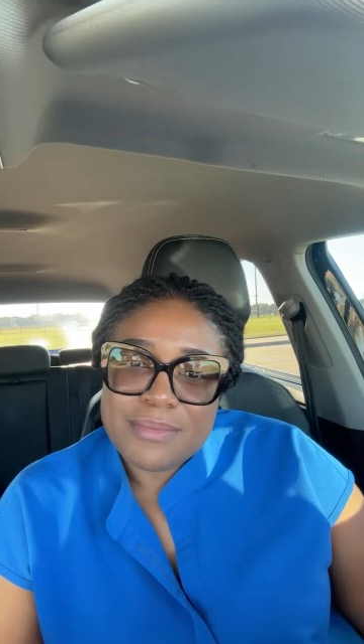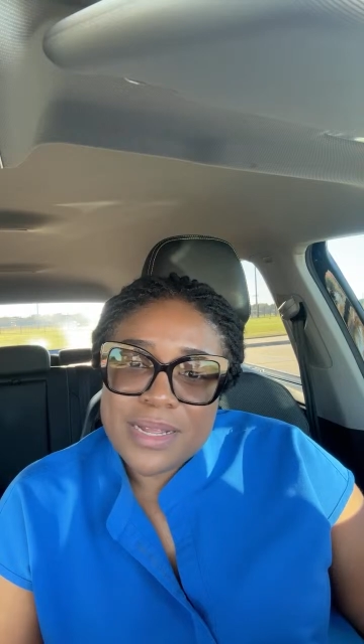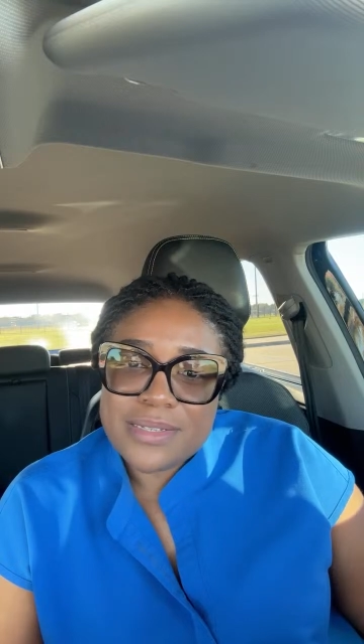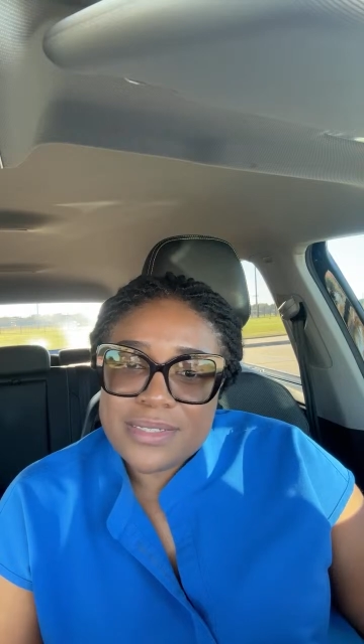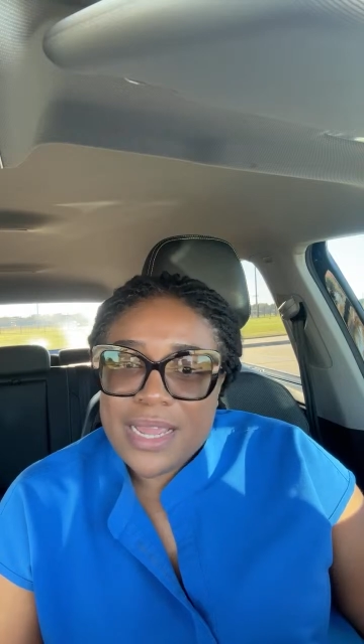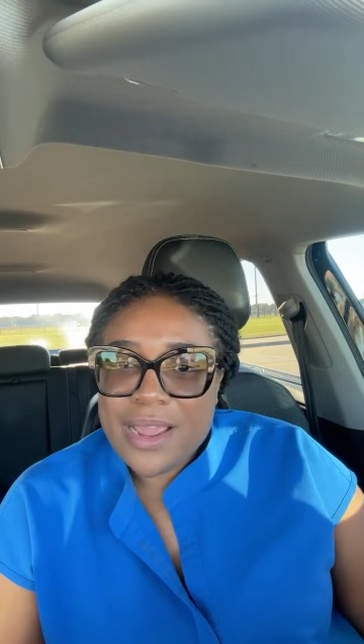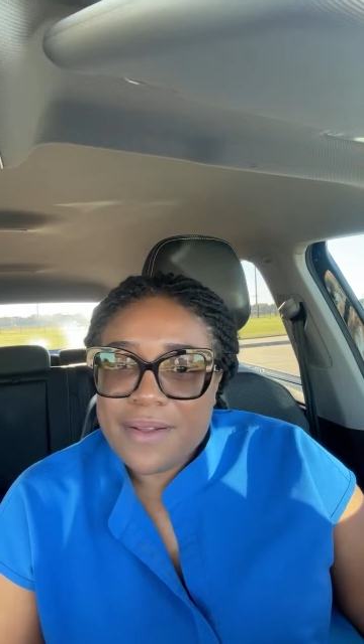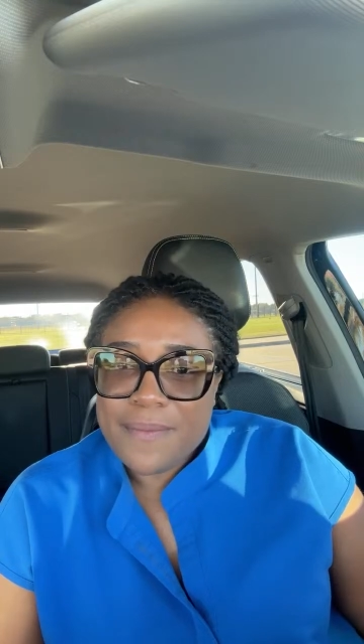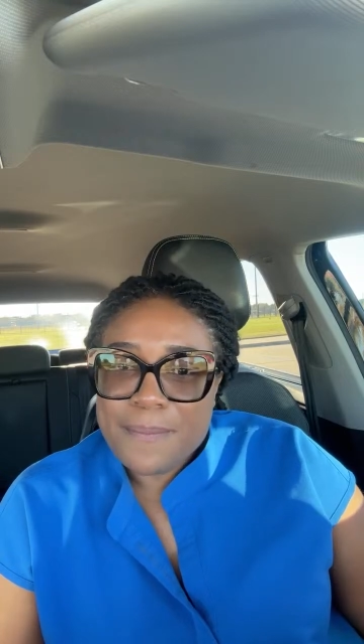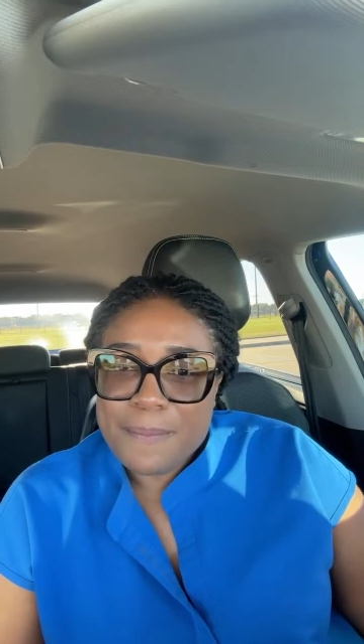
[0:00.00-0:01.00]
But
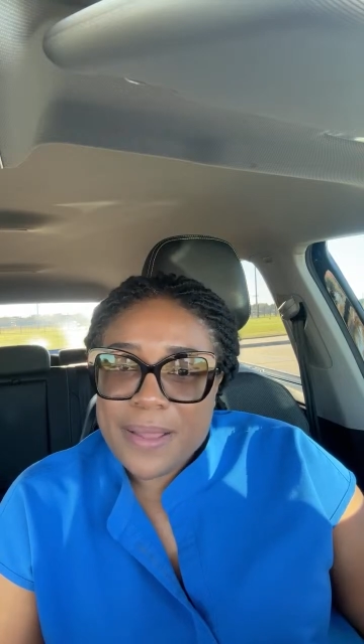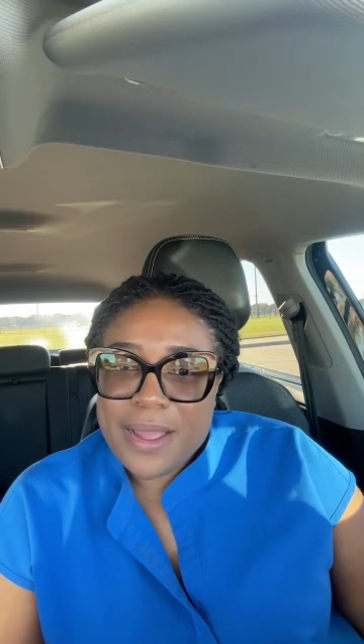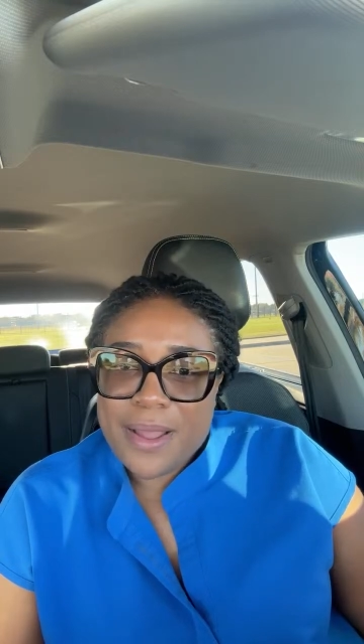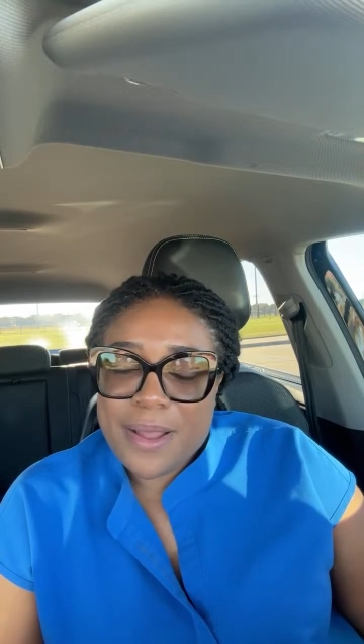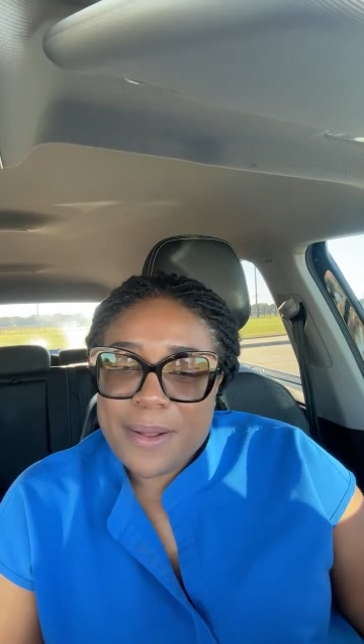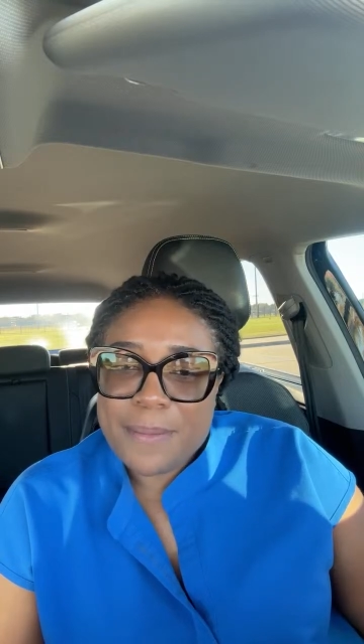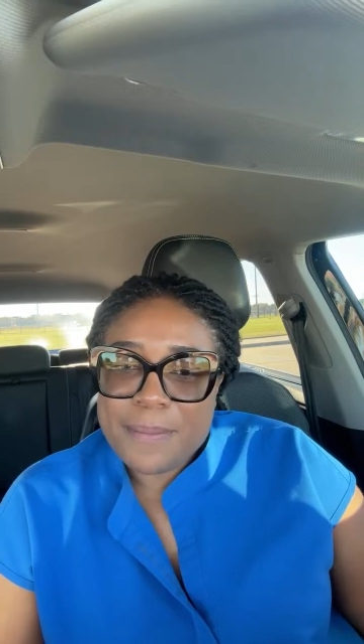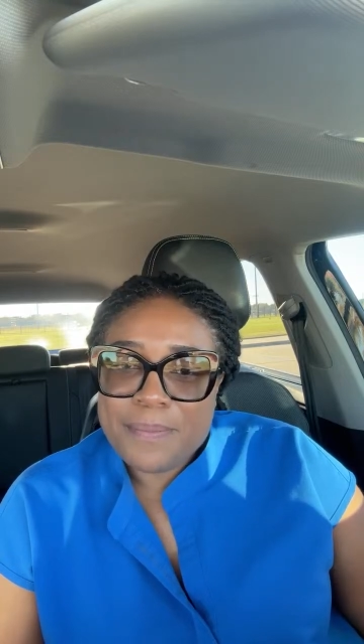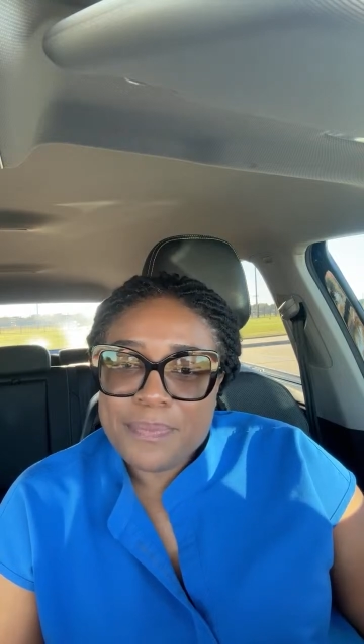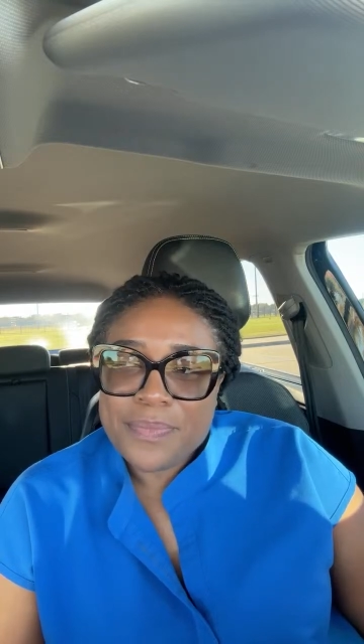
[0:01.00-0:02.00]
yeah,
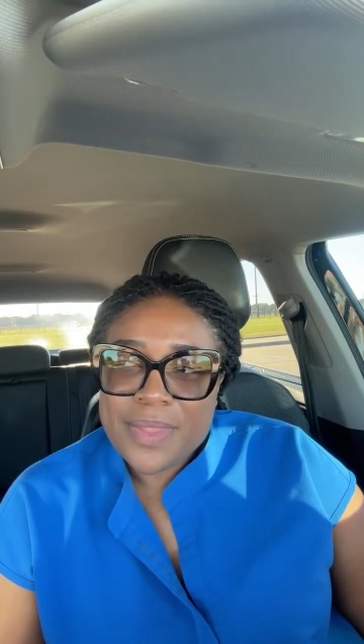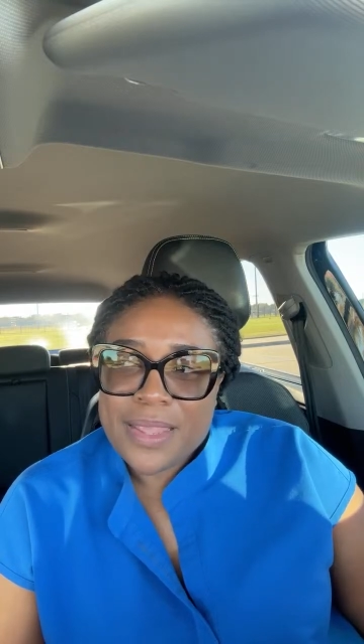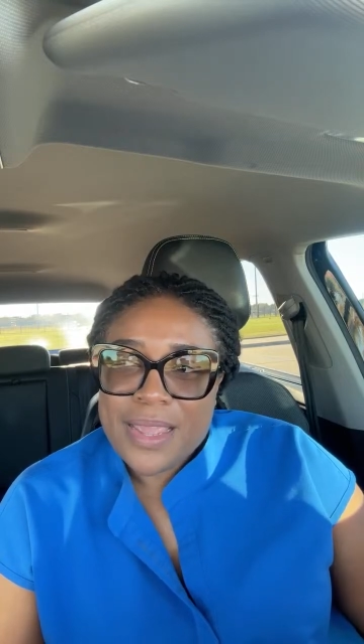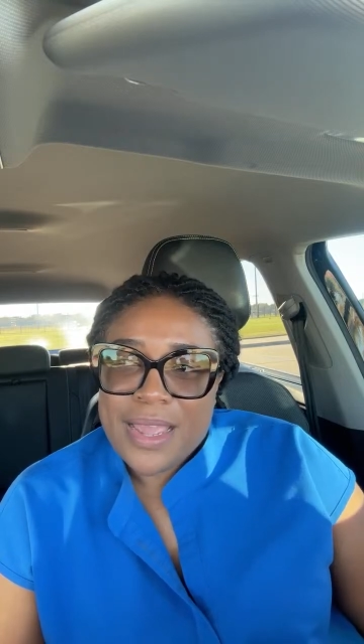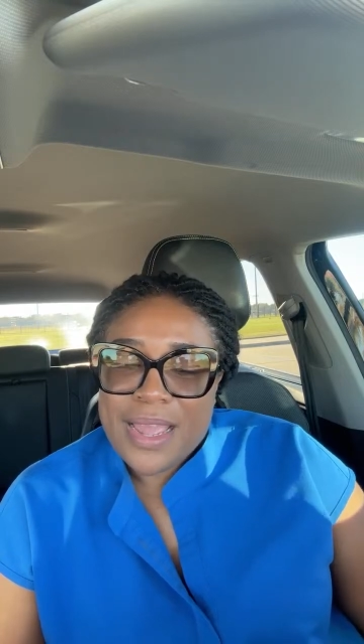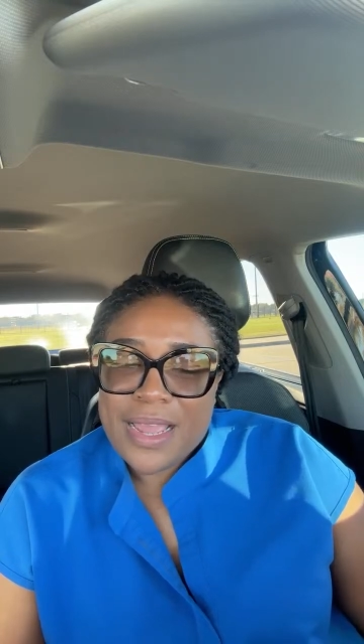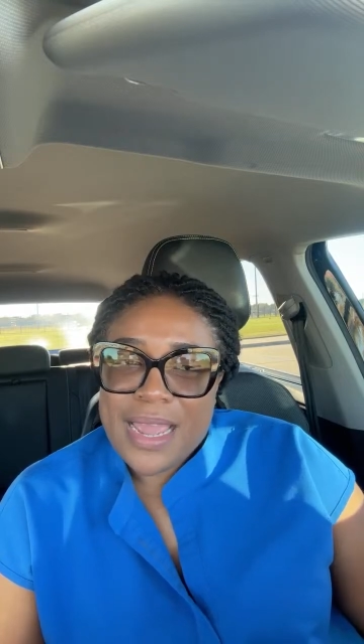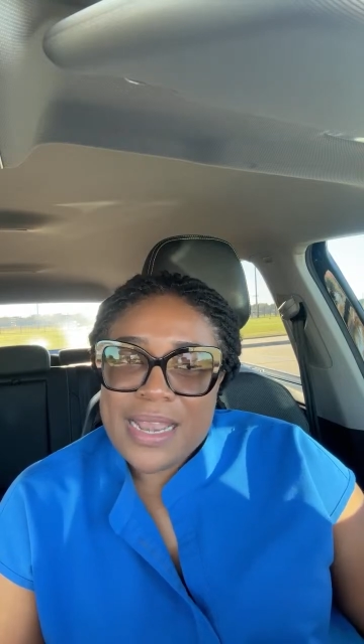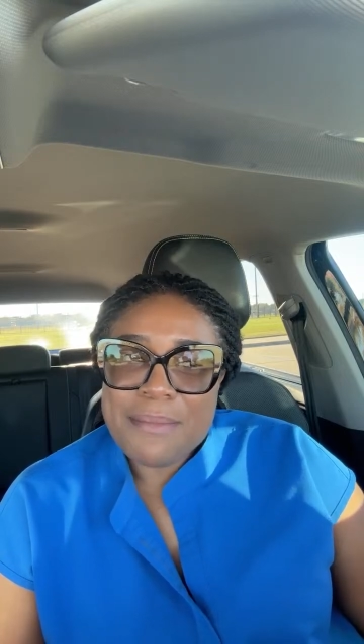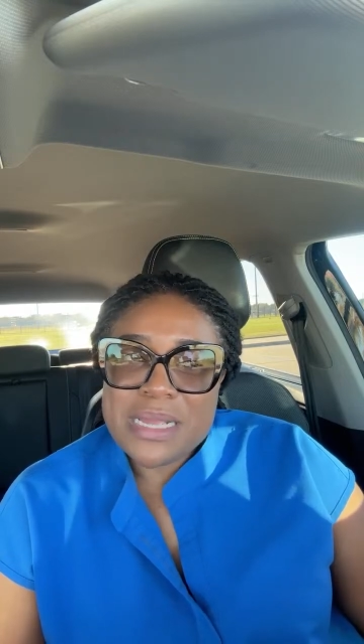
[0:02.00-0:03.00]
I
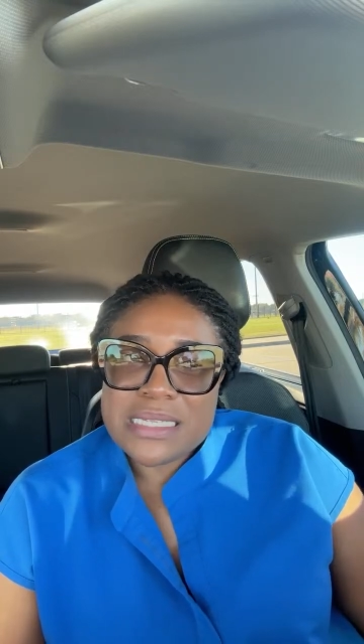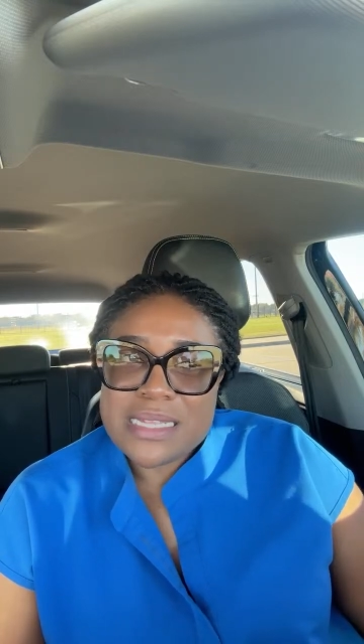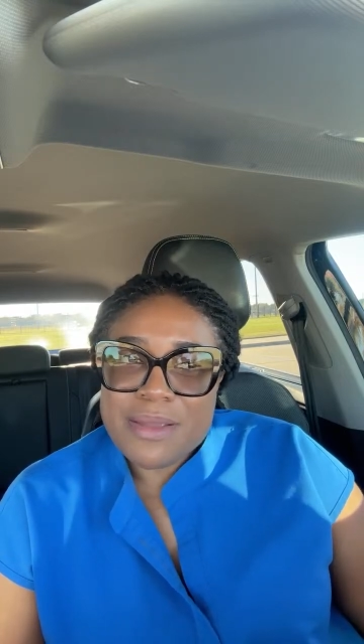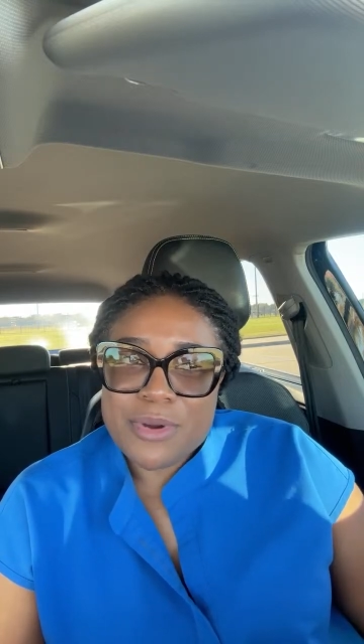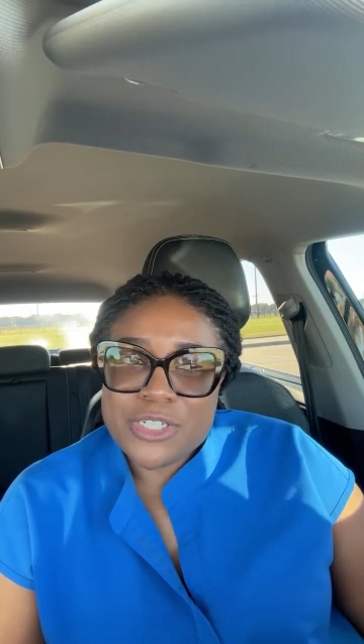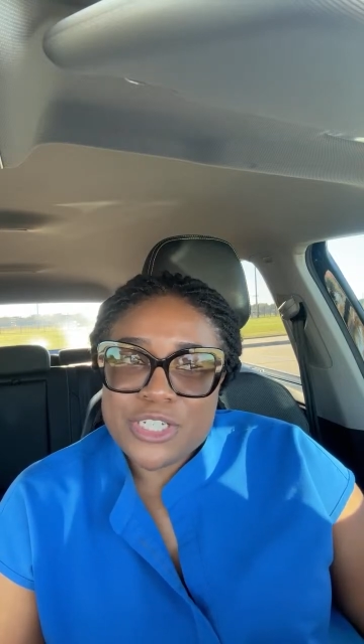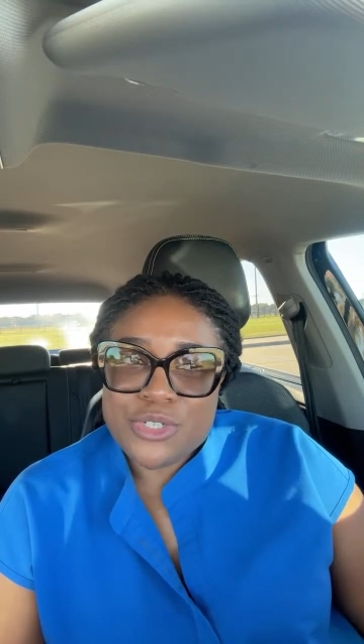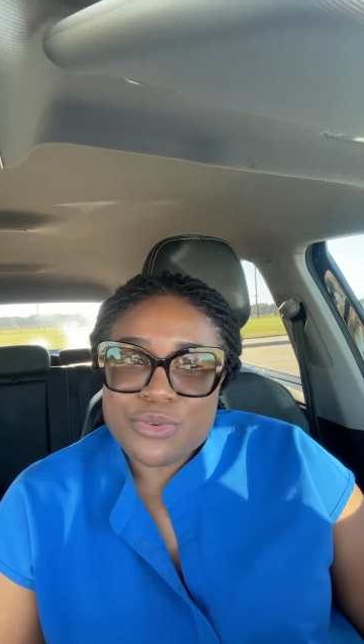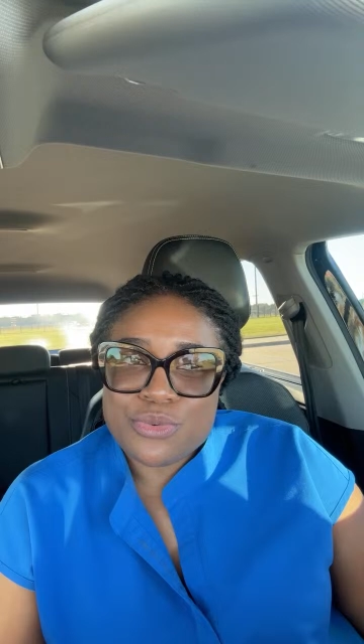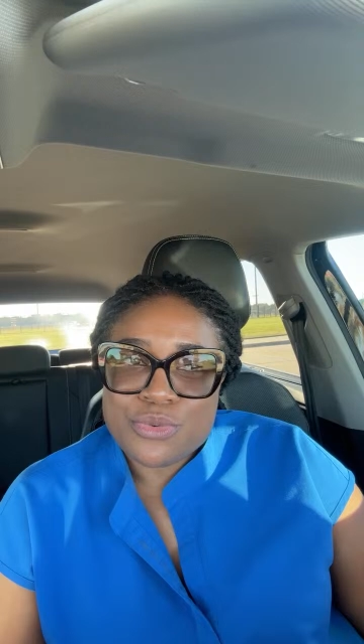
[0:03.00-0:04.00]
kind of miss the
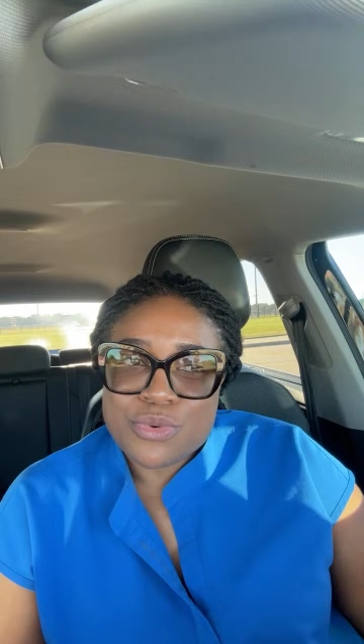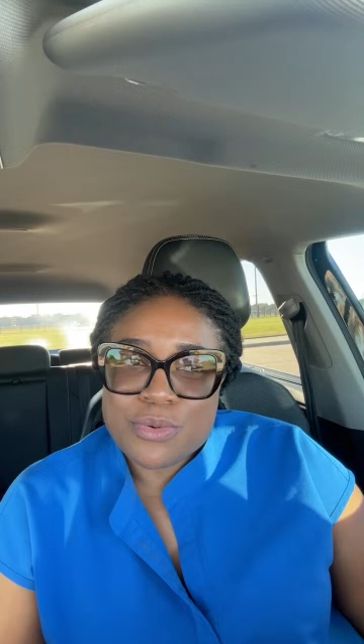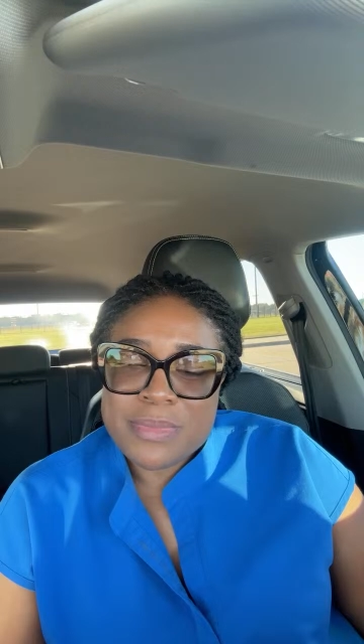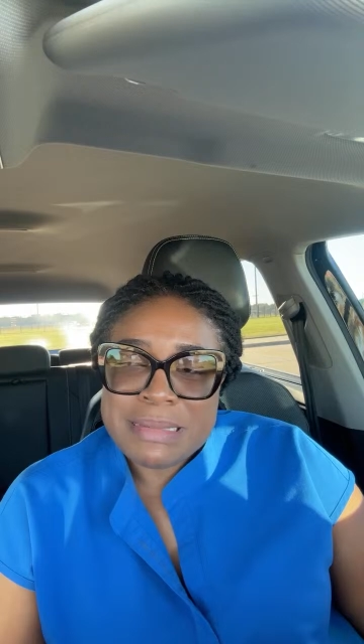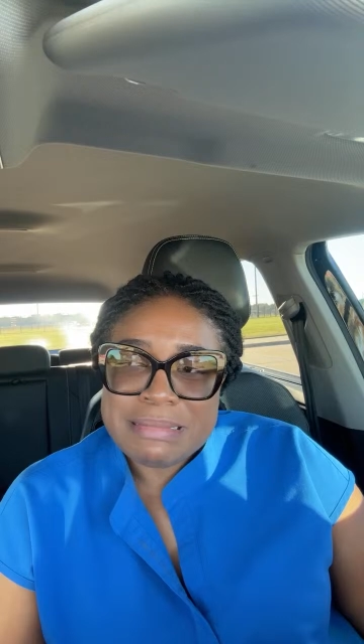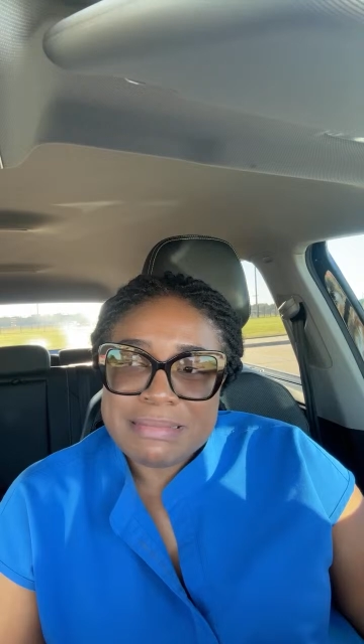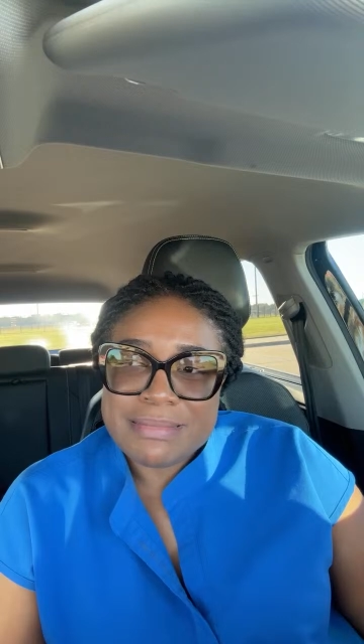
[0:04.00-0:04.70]
emergency room,